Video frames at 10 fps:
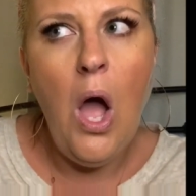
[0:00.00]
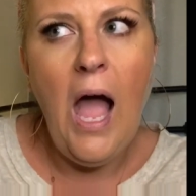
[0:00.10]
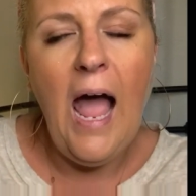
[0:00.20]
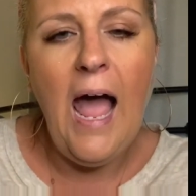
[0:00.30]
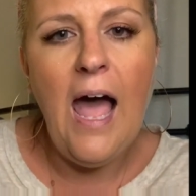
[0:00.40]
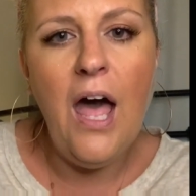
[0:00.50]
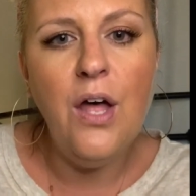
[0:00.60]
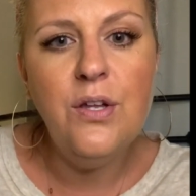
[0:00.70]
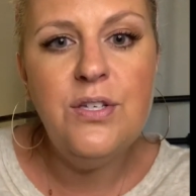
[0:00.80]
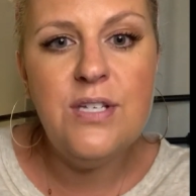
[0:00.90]

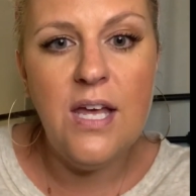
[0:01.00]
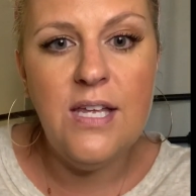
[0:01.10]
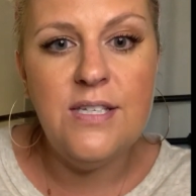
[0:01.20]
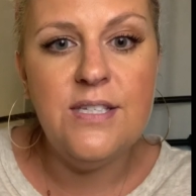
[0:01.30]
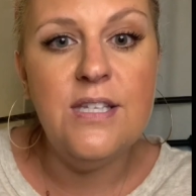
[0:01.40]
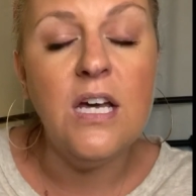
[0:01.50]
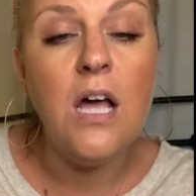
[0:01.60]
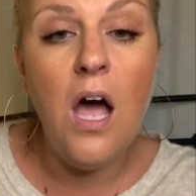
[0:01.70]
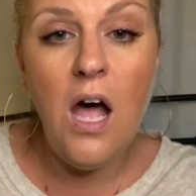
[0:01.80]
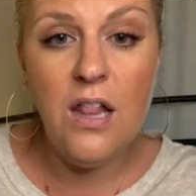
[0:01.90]
how does the
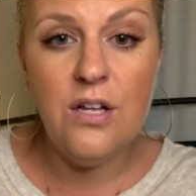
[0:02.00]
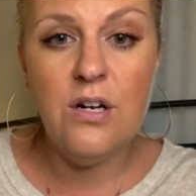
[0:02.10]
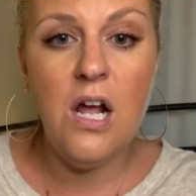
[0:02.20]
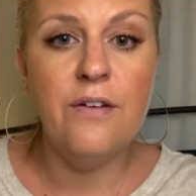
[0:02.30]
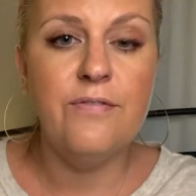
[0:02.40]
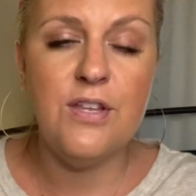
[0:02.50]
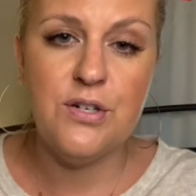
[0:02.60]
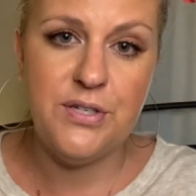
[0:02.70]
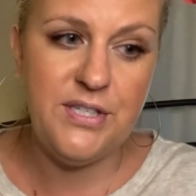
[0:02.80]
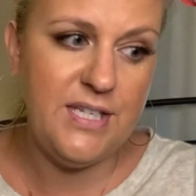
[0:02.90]
color of their
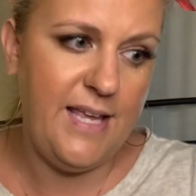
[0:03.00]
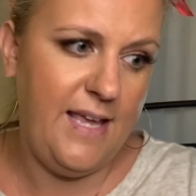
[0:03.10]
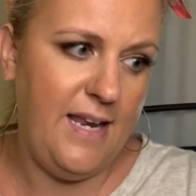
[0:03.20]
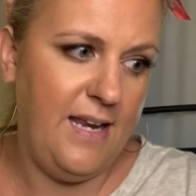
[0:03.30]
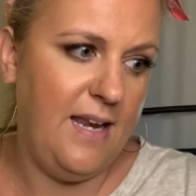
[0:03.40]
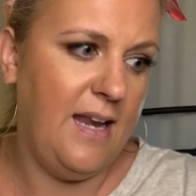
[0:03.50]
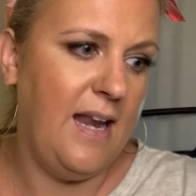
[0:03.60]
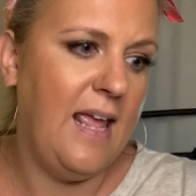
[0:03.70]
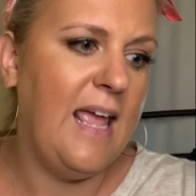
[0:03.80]
skin